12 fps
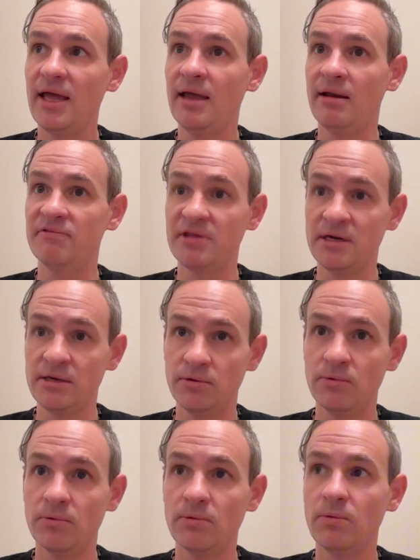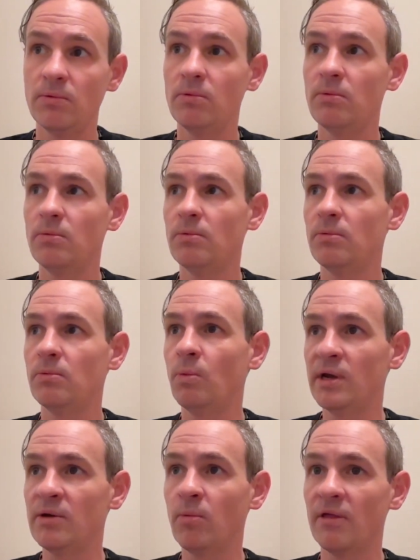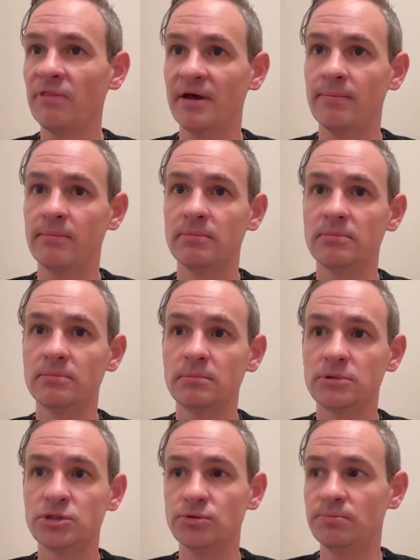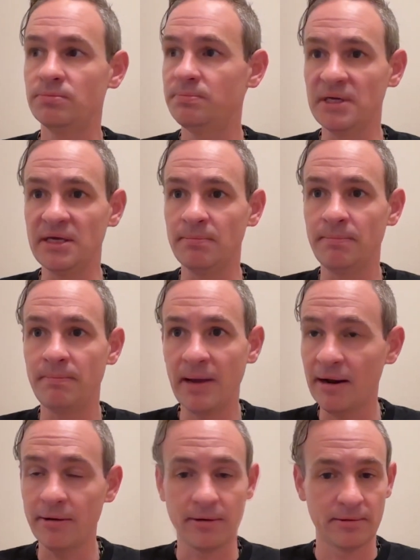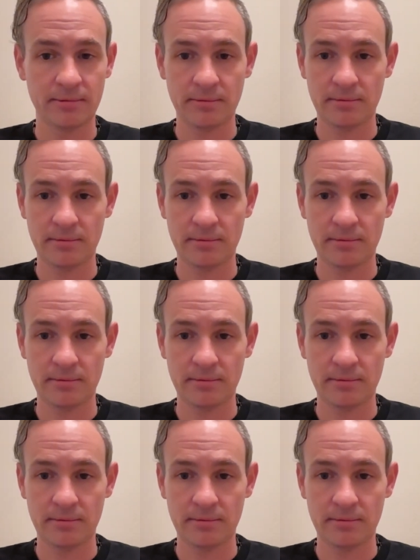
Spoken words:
And if they do, we want them to be better